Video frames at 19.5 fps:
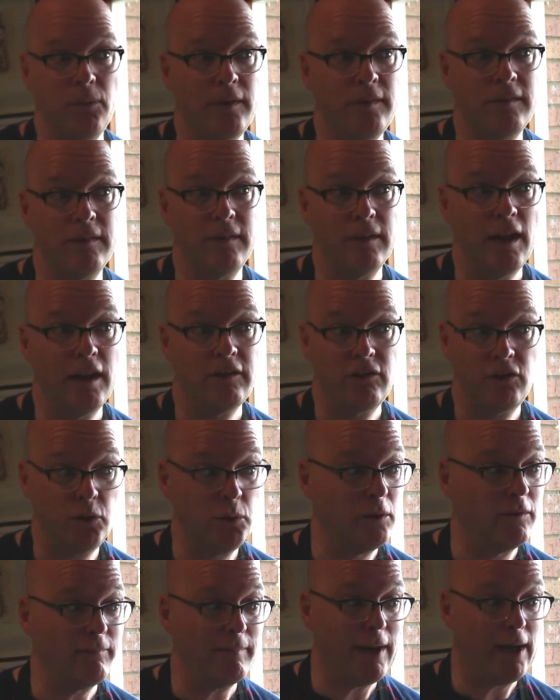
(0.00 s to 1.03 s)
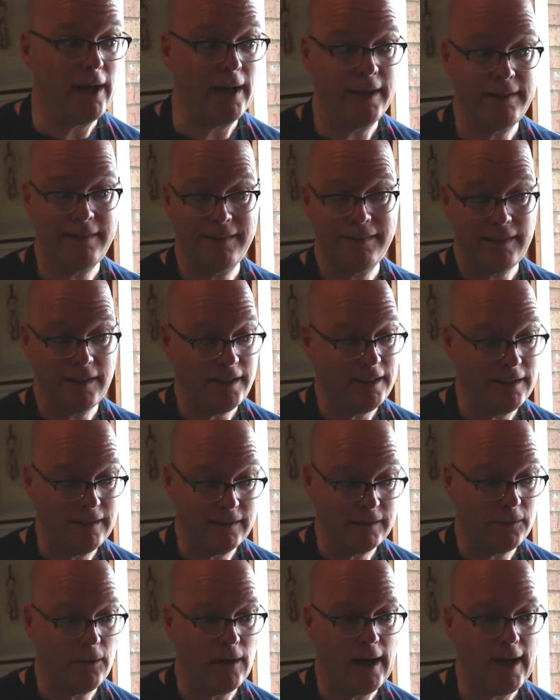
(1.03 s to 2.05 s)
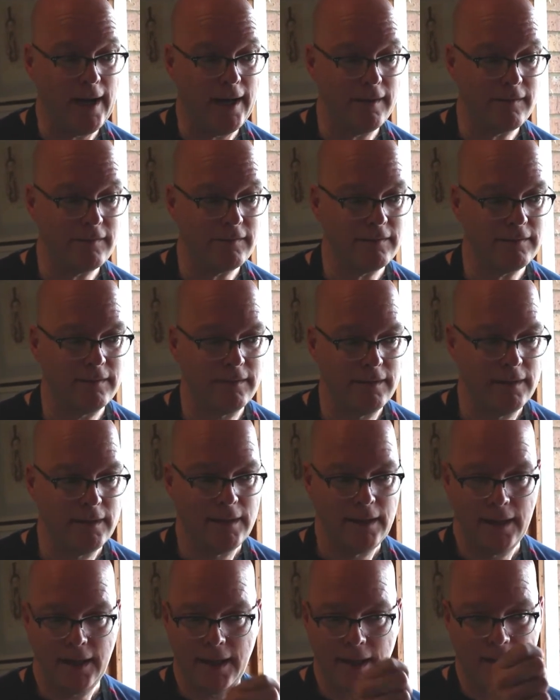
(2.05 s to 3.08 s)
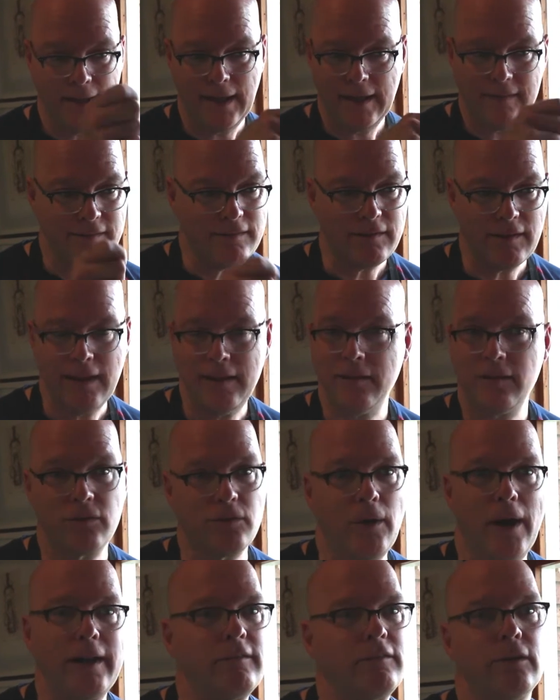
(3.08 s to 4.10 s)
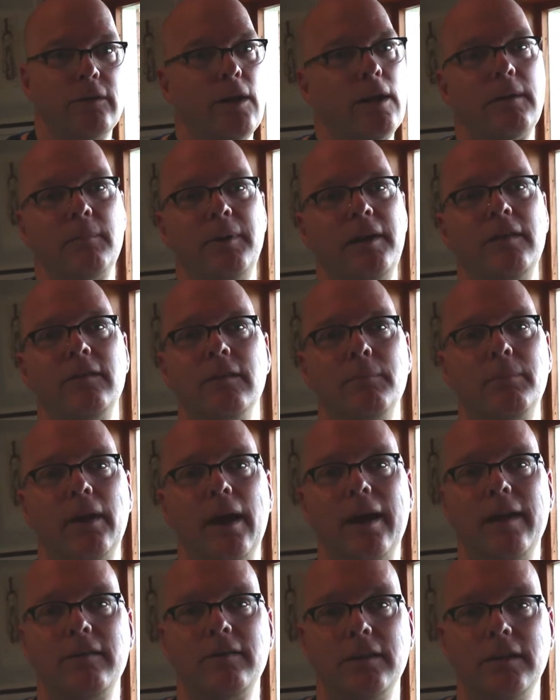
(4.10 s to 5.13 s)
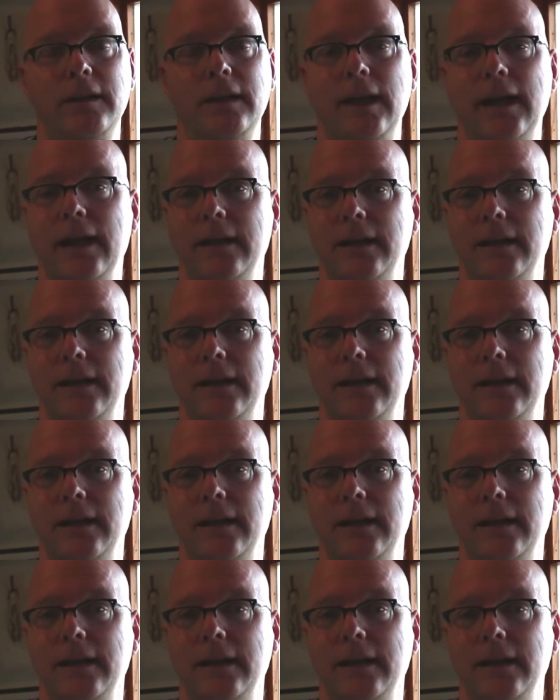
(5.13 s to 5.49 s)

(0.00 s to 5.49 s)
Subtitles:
was a shoe of mine sitting in the grass, and I had scratched it on a piece of plastic,